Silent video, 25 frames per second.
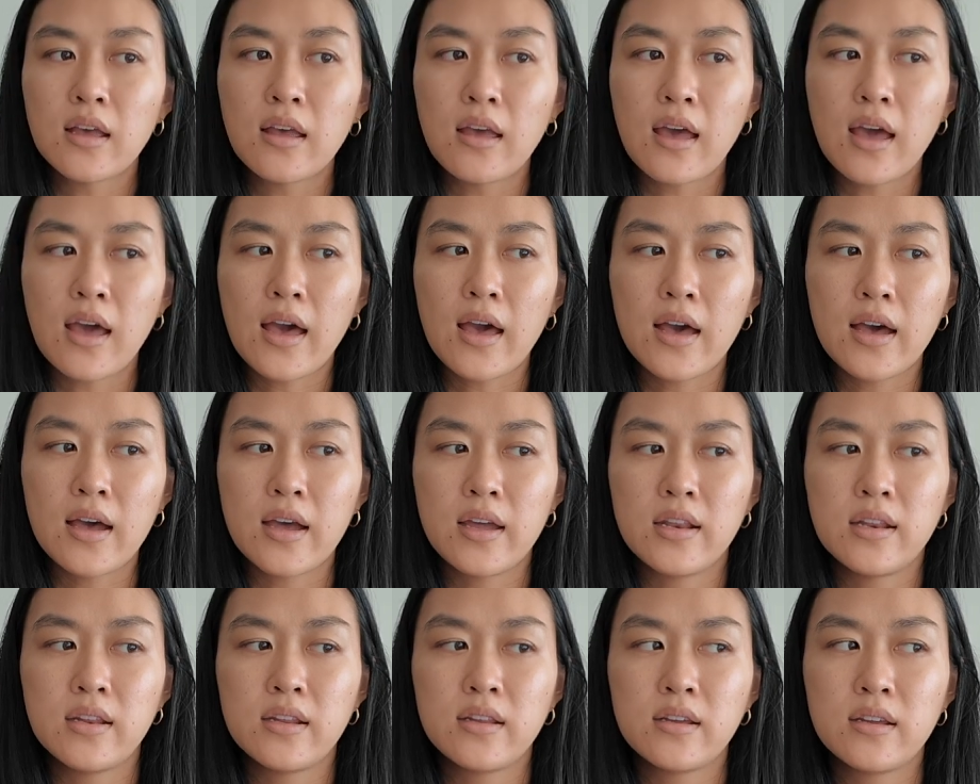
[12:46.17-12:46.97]

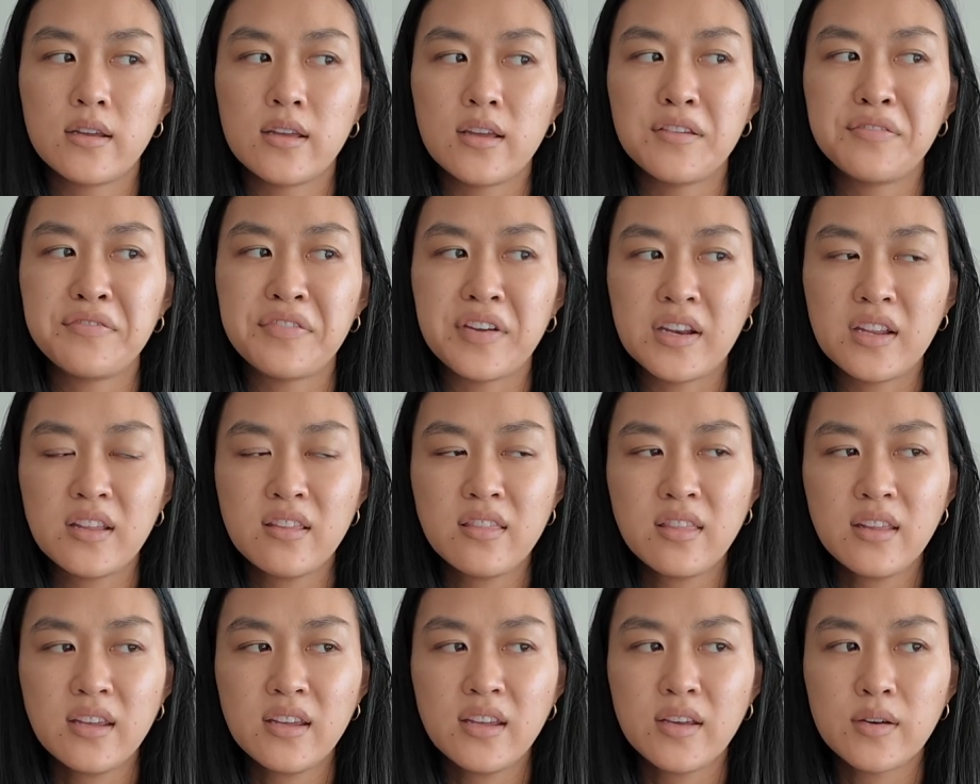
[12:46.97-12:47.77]
and if
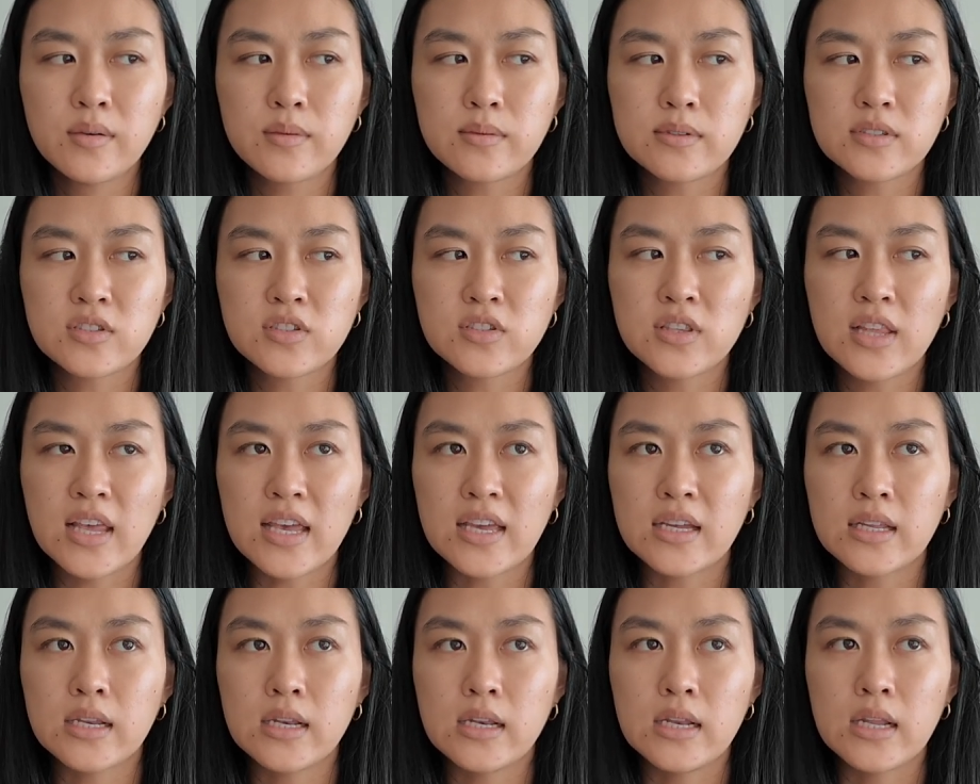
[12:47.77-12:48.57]
anything it was
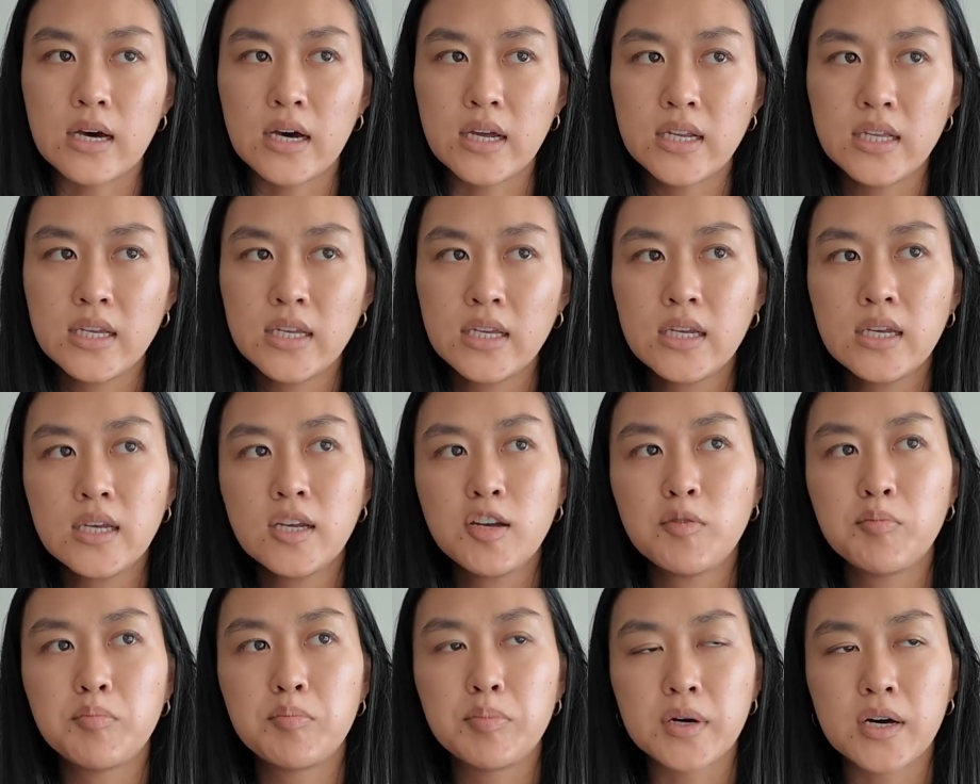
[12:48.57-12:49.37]
like nutty,
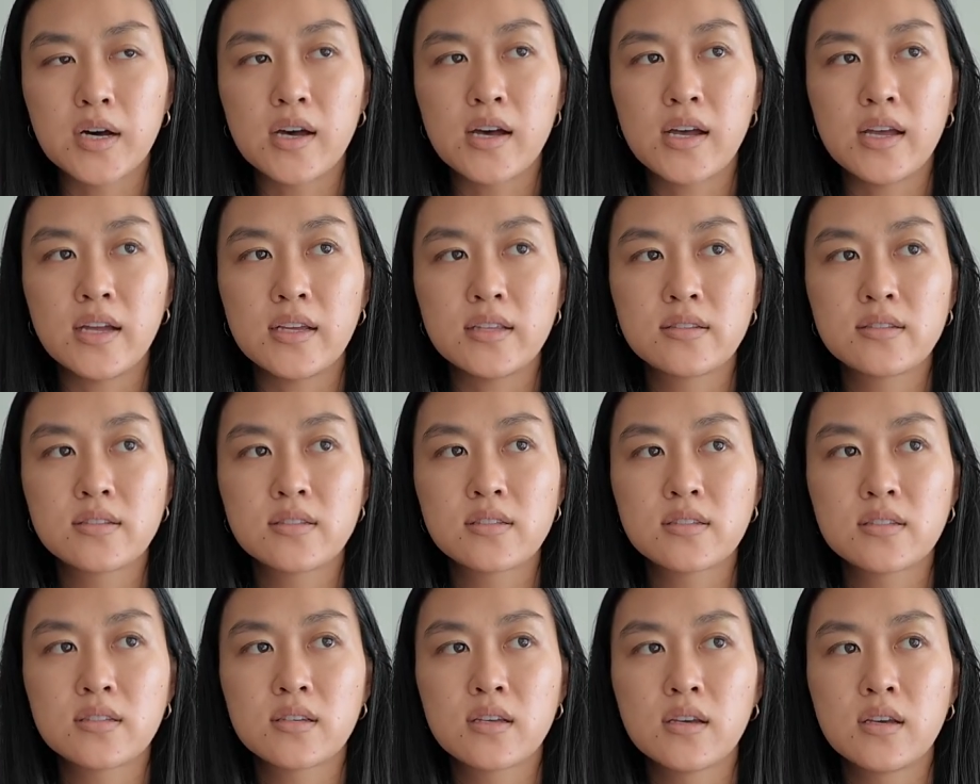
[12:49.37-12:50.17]
but
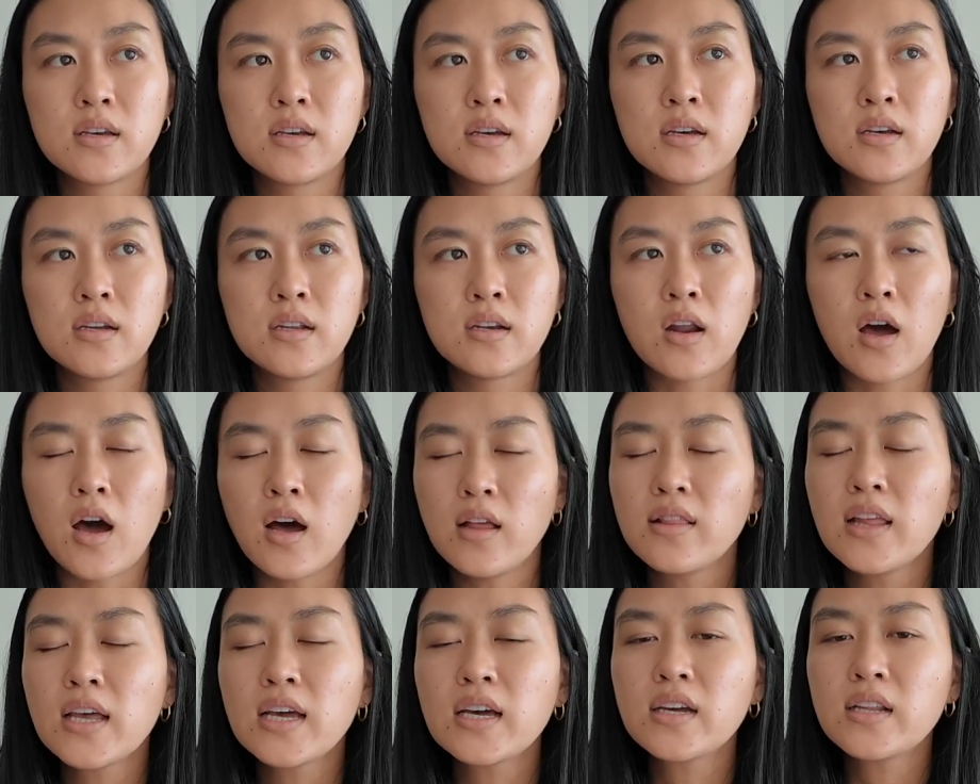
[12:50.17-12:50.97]
not
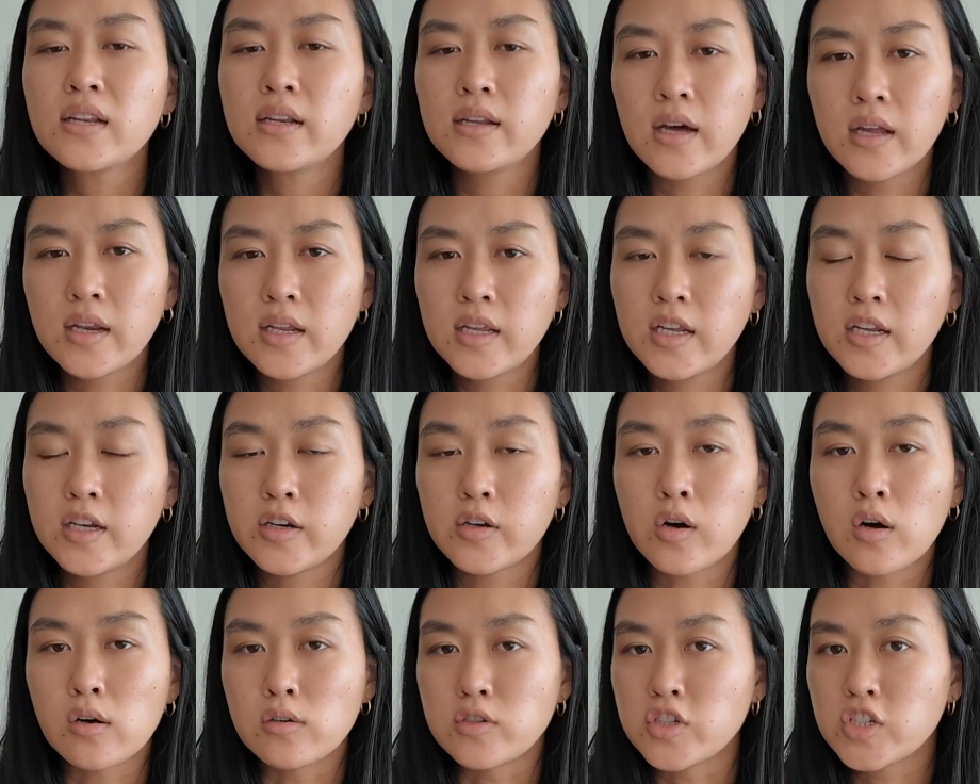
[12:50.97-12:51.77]
like a nutty in
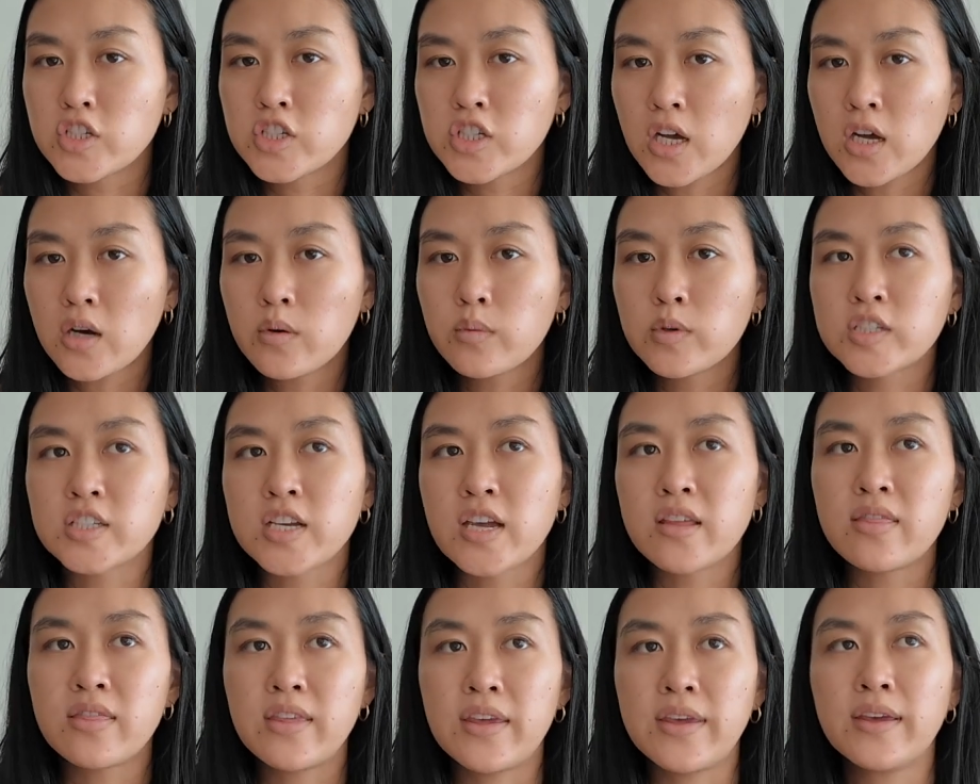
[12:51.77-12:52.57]
hojicha, which I
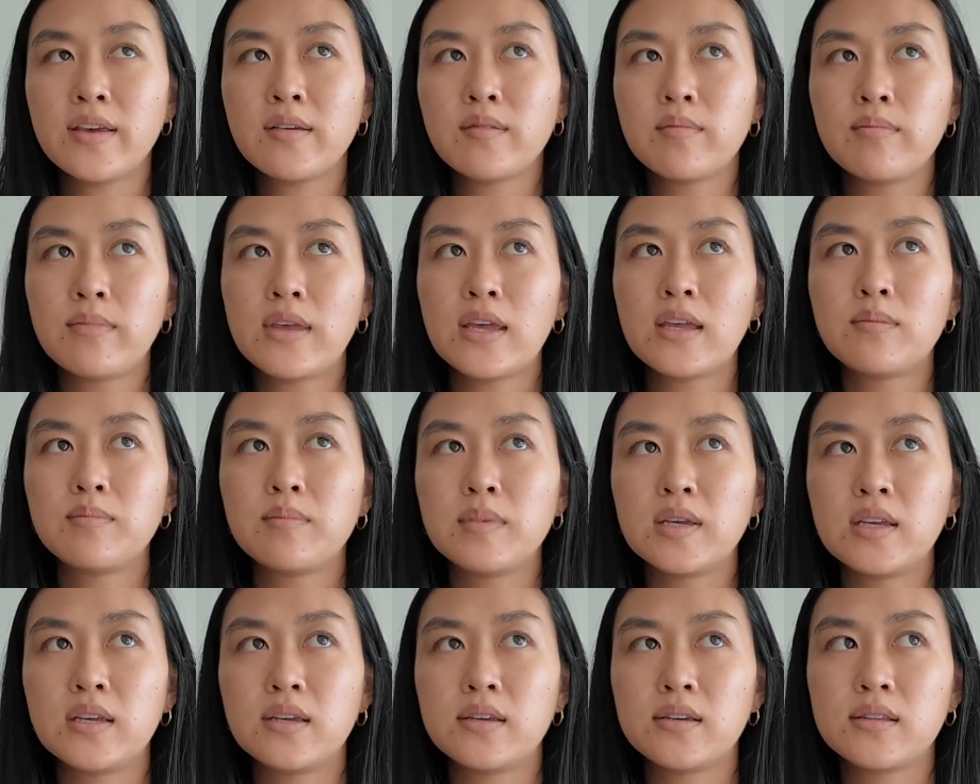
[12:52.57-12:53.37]
think made
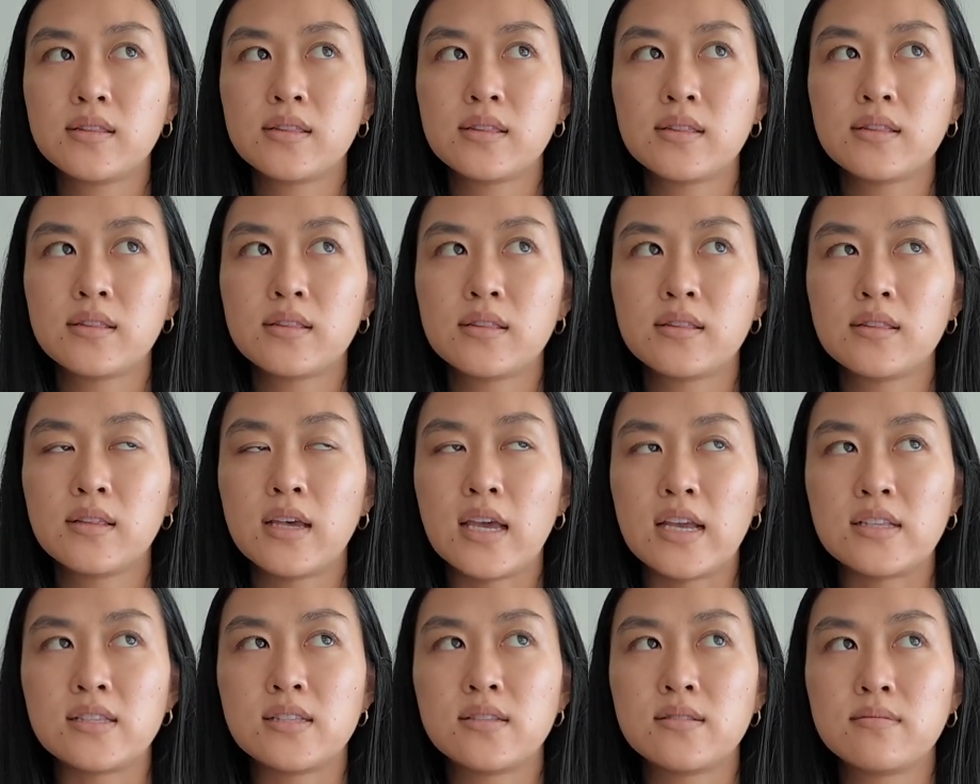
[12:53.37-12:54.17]
me like